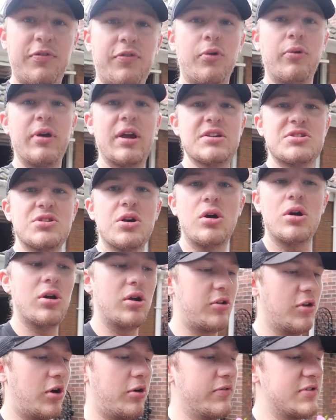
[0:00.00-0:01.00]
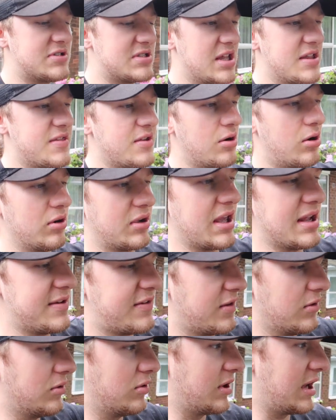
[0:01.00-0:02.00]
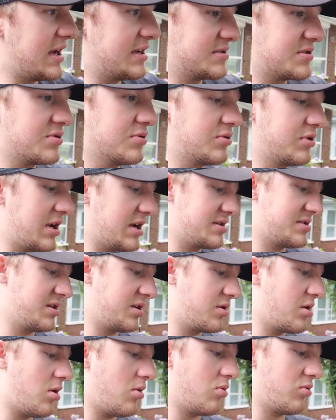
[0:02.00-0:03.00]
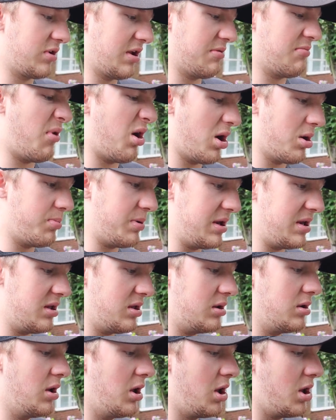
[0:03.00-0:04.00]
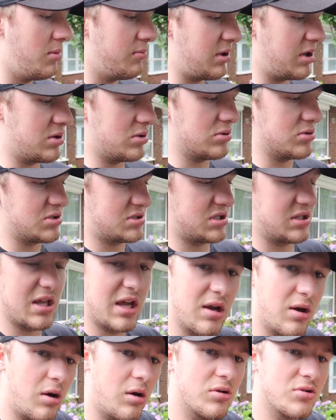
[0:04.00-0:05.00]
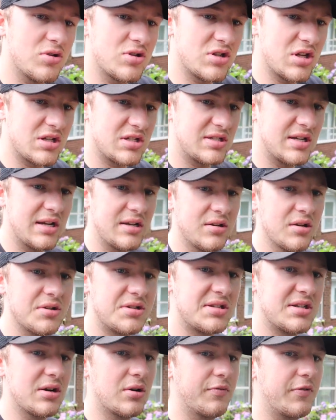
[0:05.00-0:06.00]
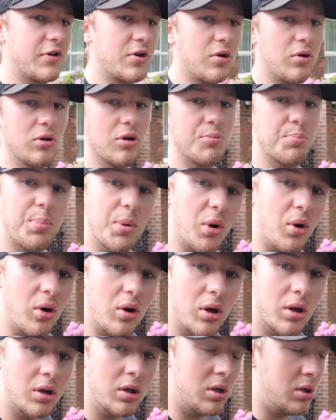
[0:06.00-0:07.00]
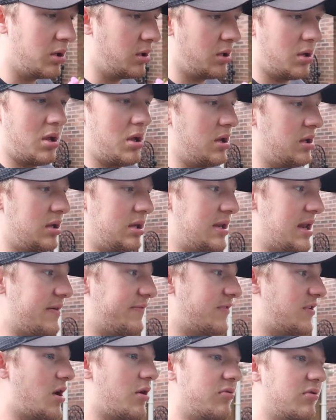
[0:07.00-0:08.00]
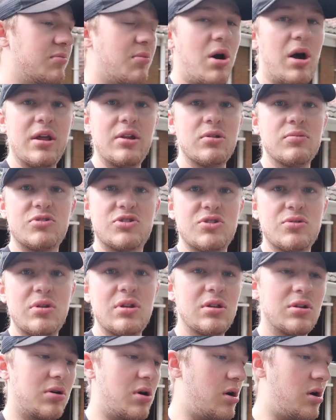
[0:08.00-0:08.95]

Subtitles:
Before we get started, obviously they're not going to look as good as the gold in my opinion, because they are just a standard silver colour, but you never know, they might end up suiting the